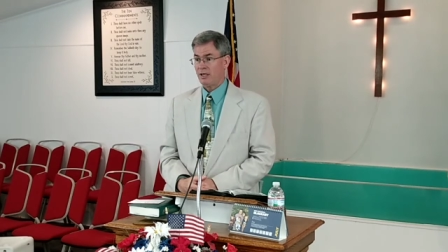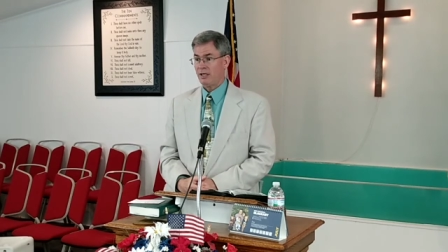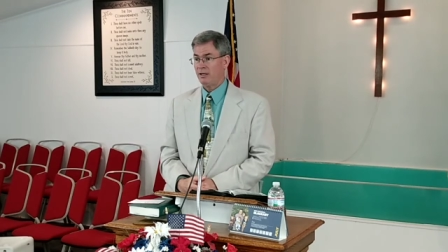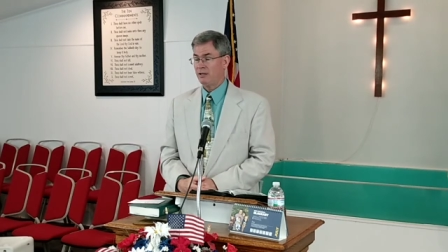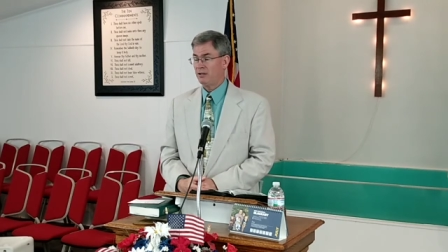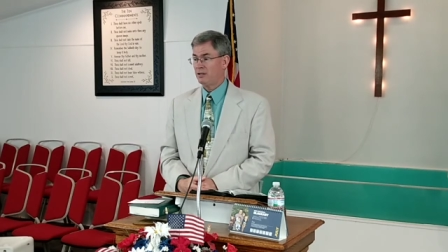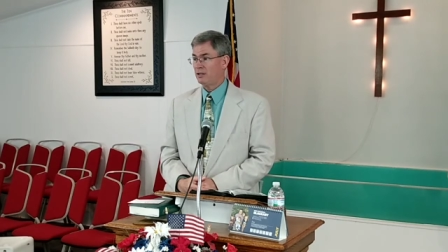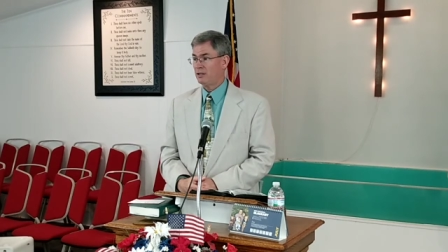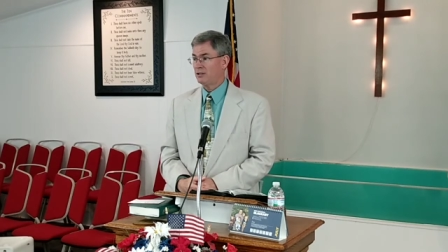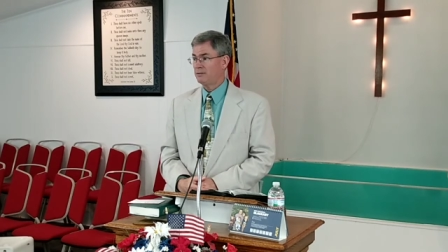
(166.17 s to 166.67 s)

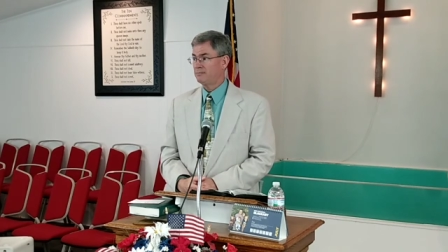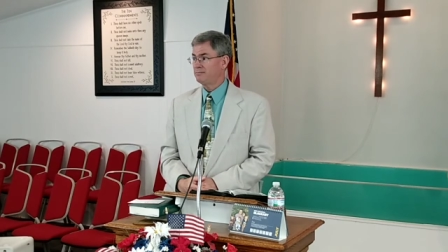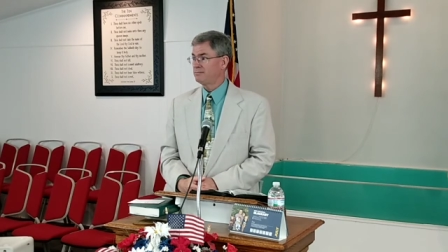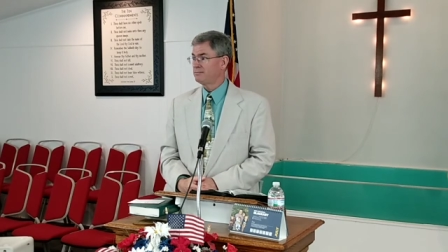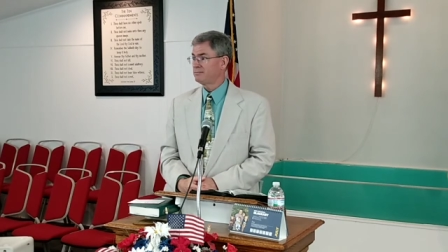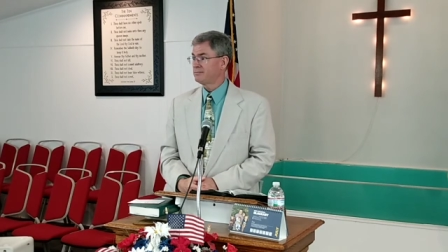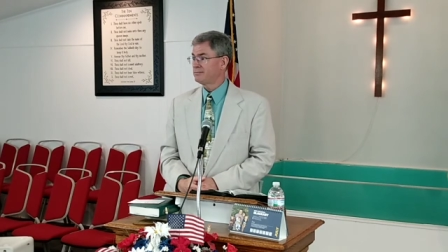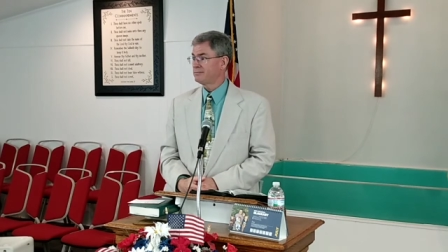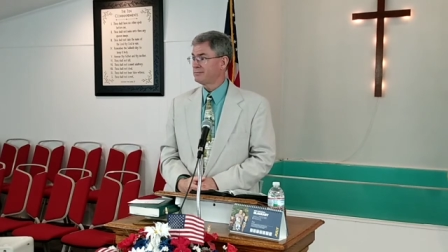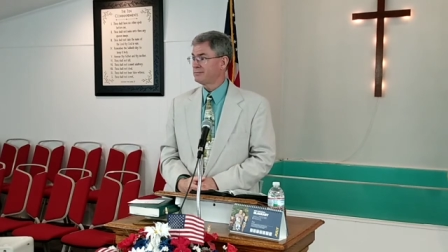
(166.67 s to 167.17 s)
And um,
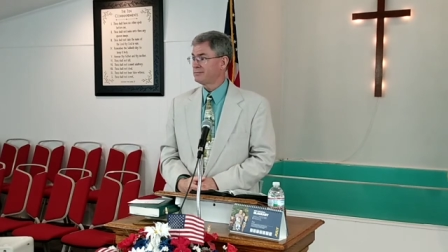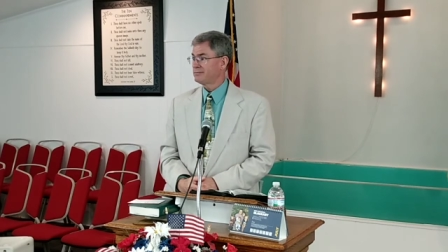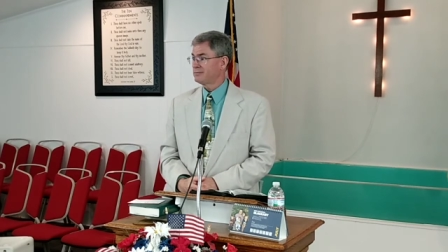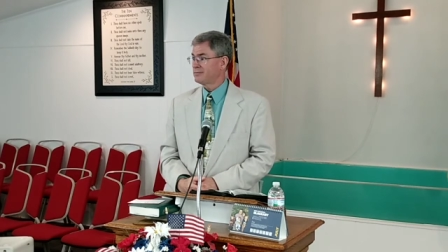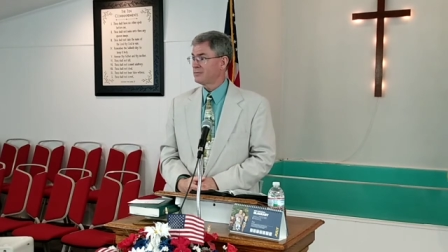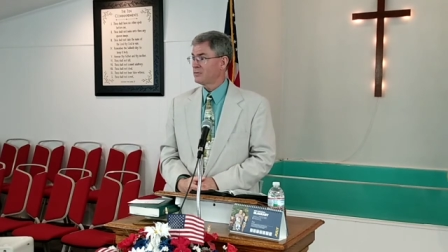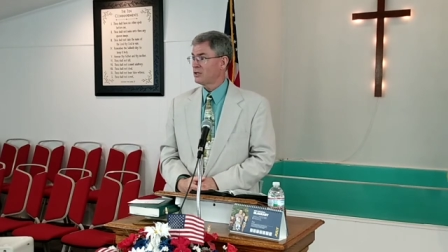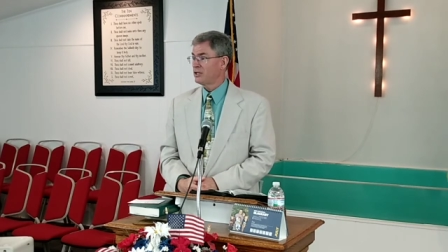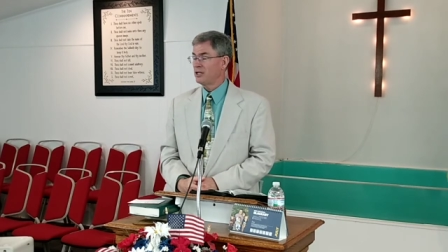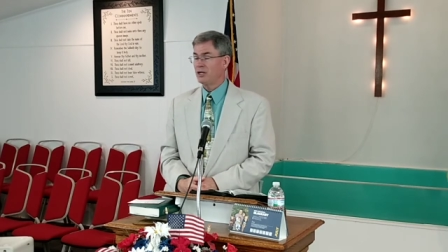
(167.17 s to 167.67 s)

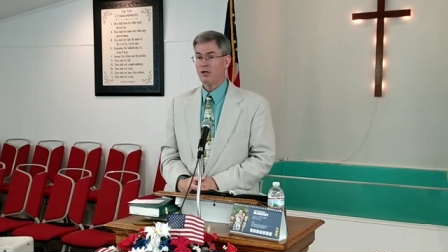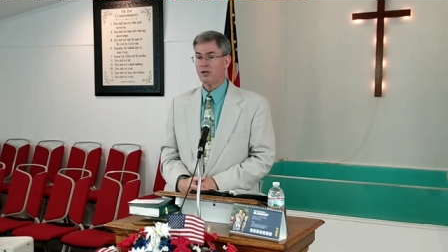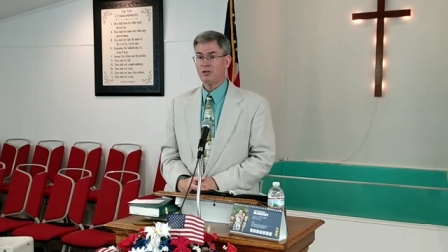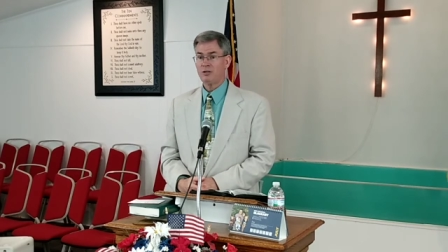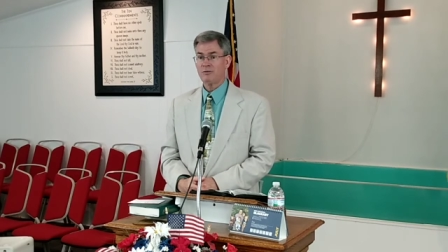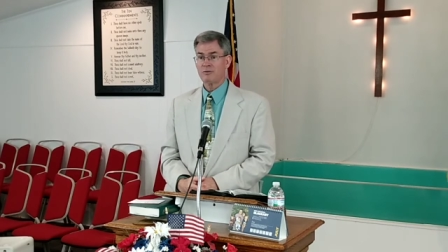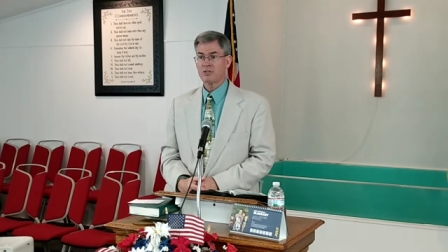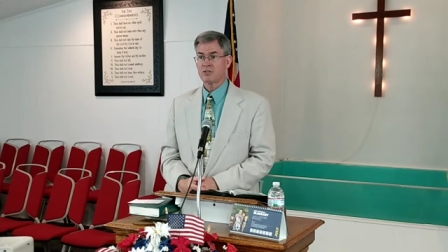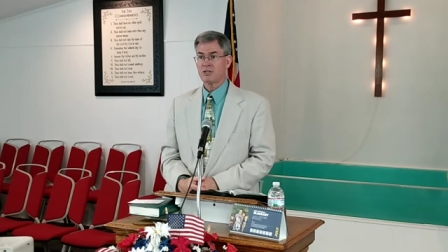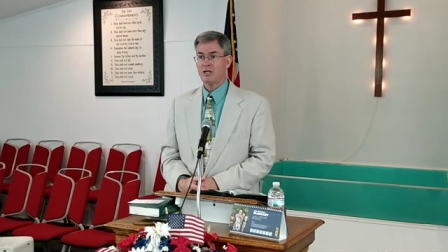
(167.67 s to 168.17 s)
then
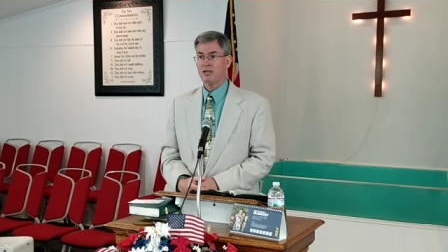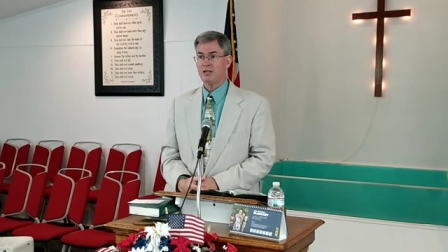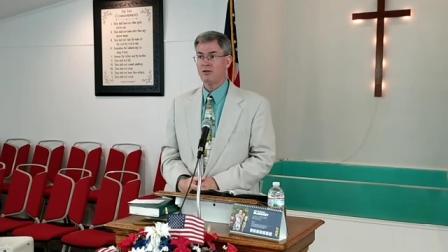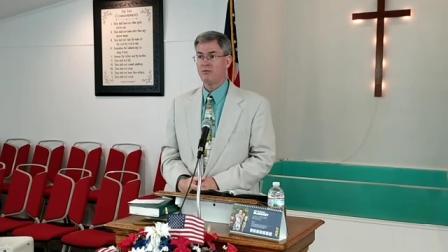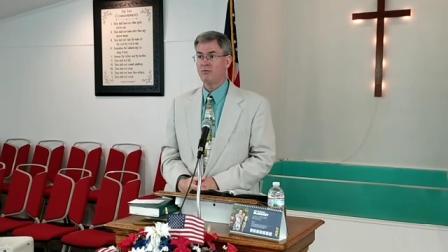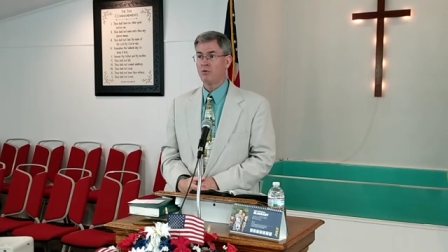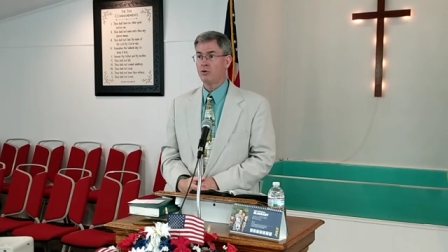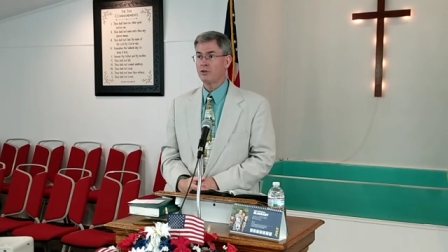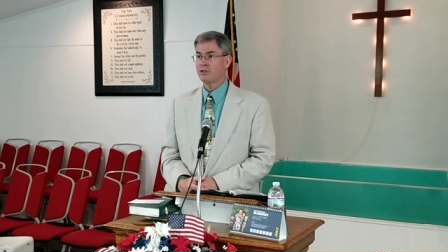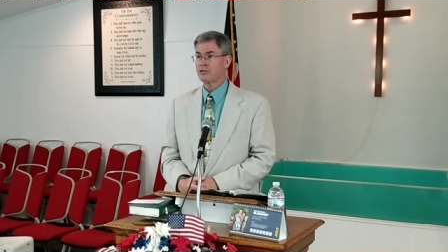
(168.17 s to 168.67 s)
all of a sudden,
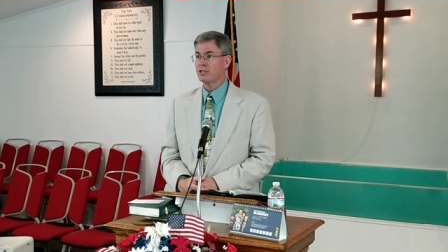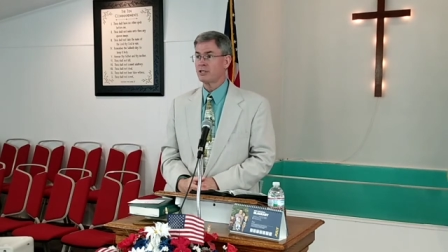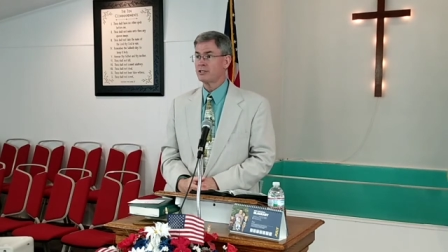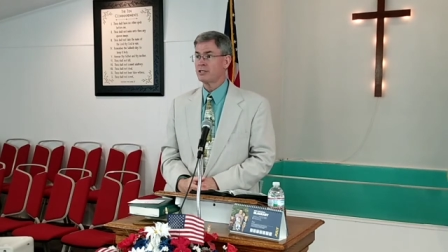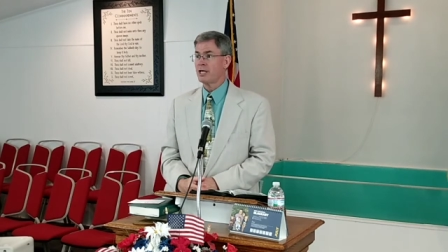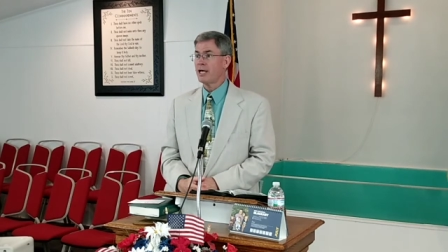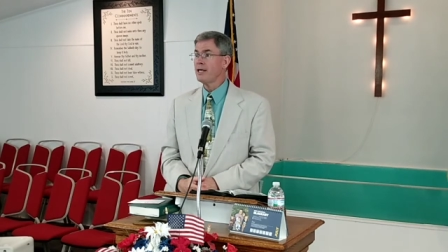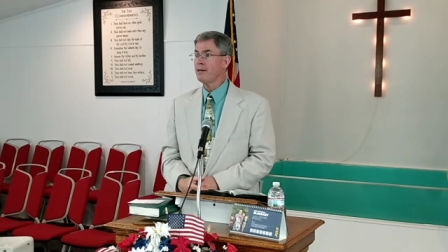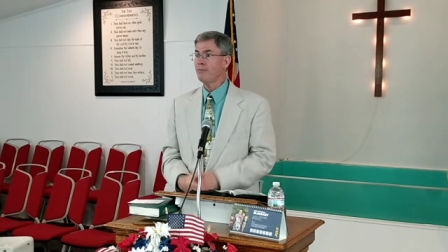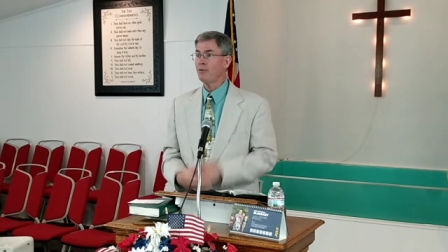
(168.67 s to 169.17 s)
the voice
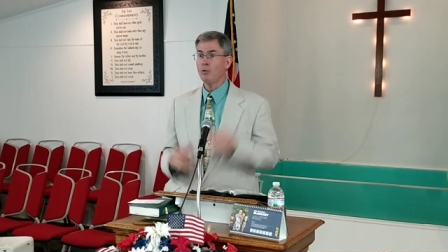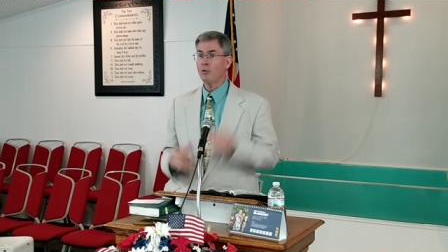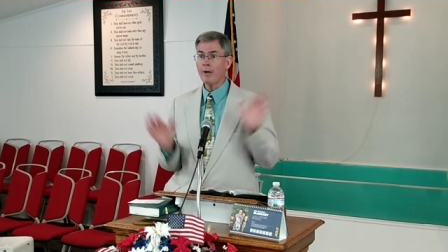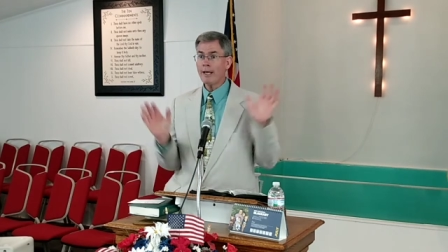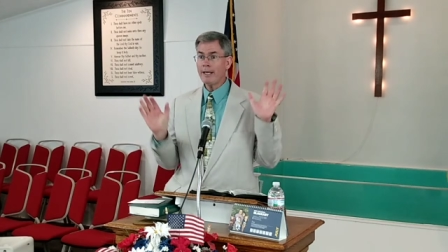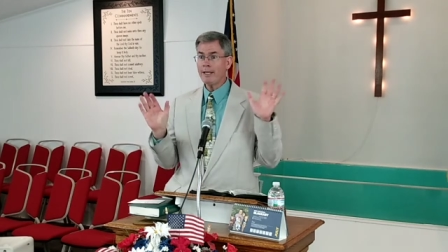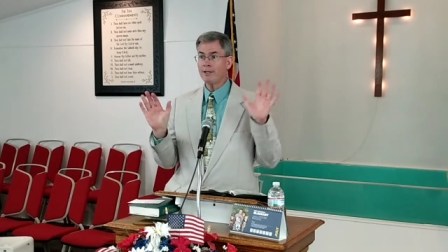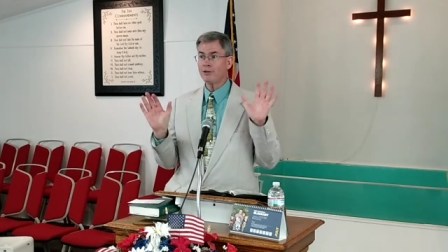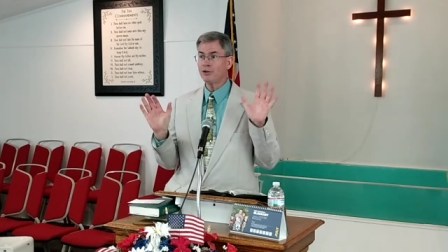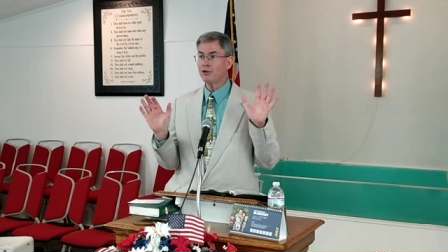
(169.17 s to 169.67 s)
says, Hey, but
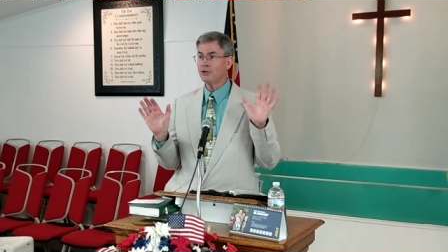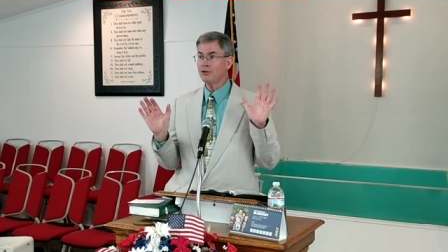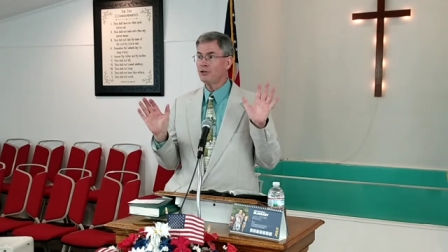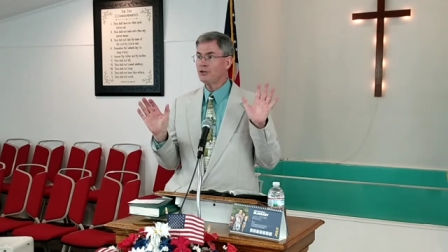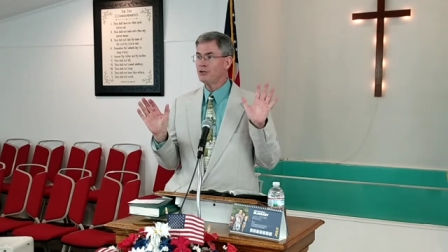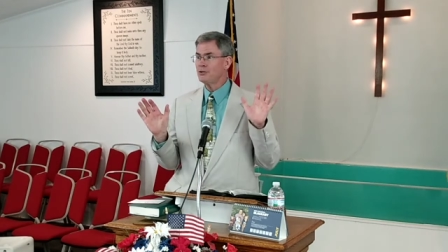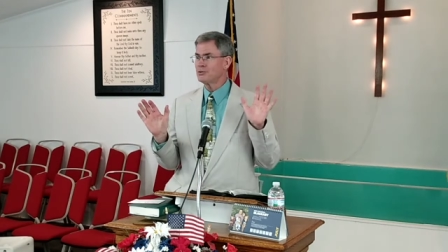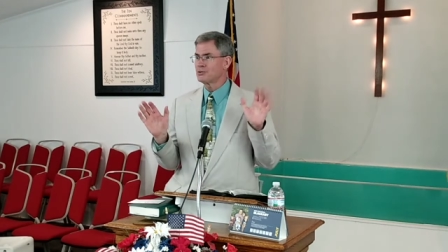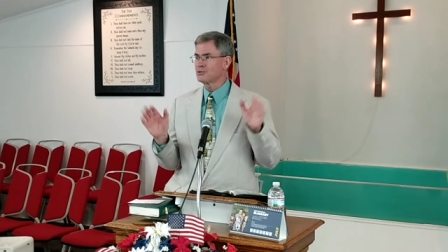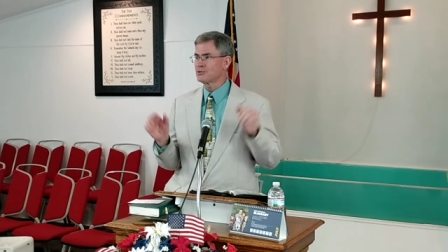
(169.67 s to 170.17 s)
wait, good
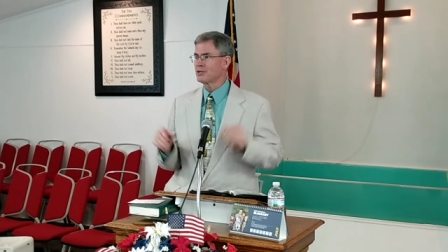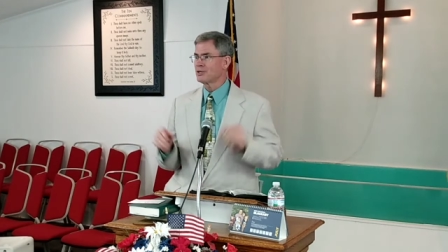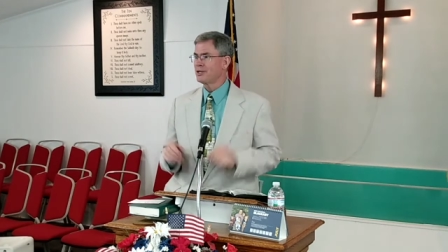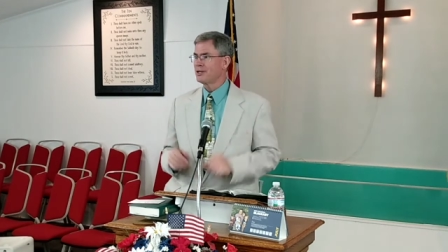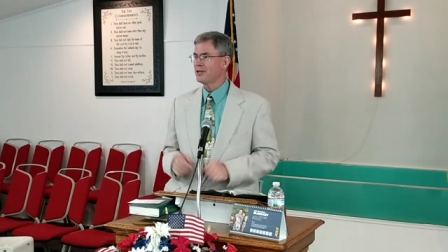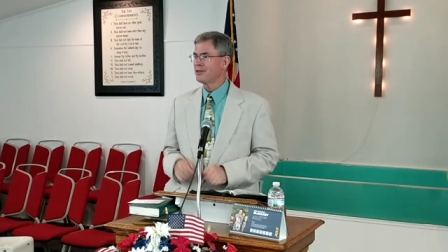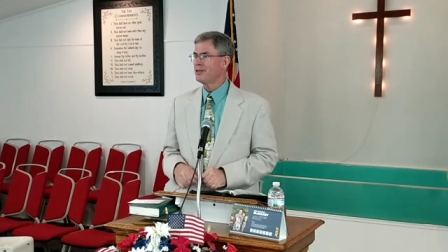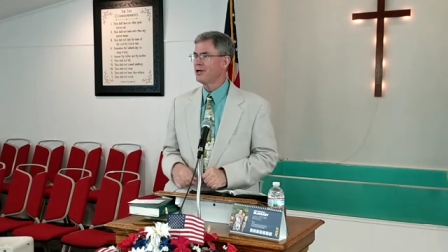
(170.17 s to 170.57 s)
news.